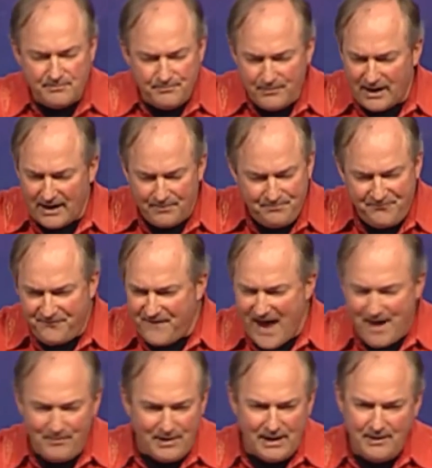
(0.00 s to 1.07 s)
my
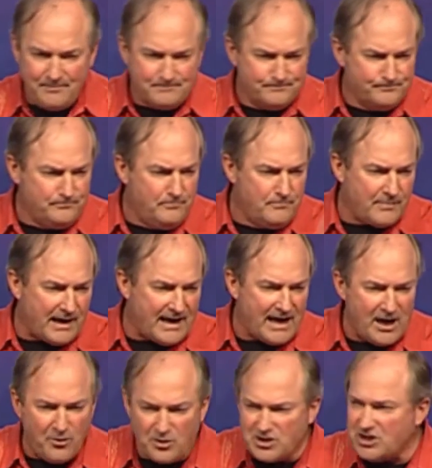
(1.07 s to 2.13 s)
family, my
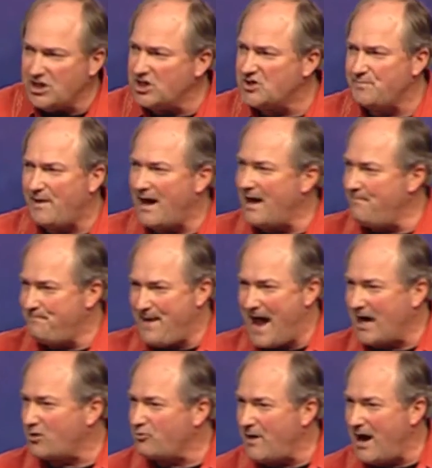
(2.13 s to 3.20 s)
heritage, my
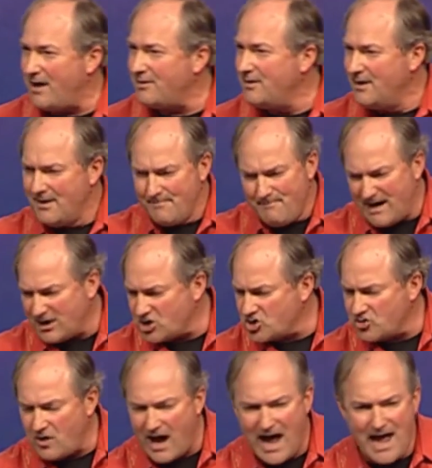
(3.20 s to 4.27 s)
background, my
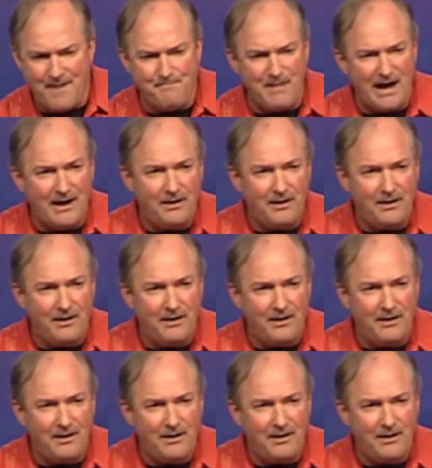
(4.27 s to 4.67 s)
tribe, my,